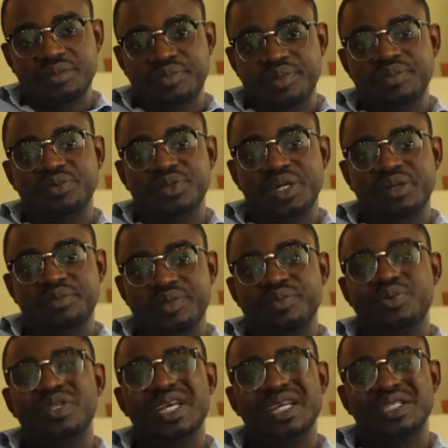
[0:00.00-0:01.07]

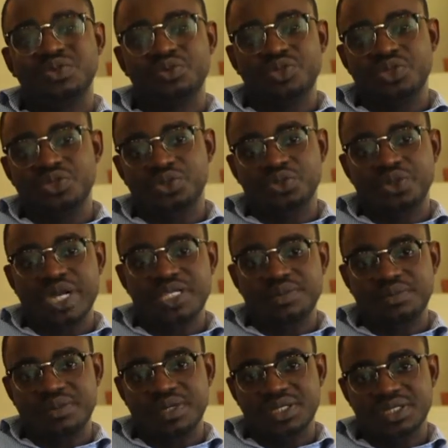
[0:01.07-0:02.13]
people elsewhere should also
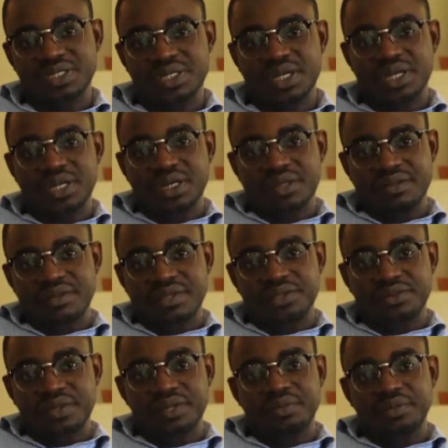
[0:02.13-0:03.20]
experience this
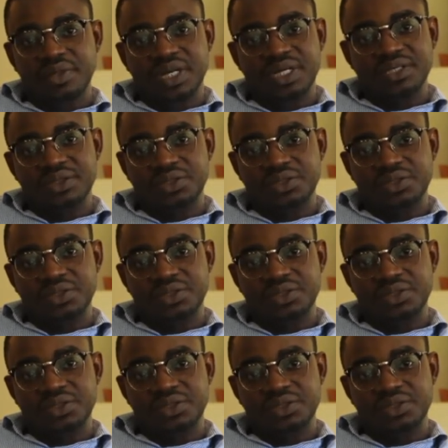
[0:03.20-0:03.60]
great product.